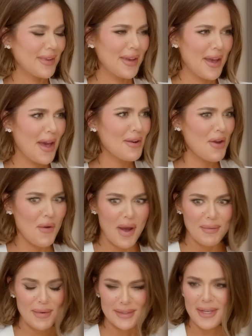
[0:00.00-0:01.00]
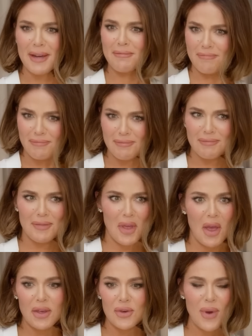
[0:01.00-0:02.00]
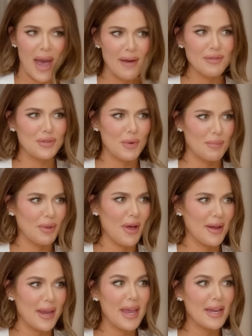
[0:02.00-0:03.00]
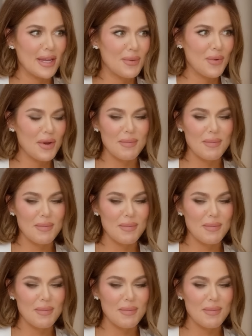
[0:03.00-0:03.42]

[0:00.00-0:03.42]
Yeah, no, I was like, you have to applaud anyone,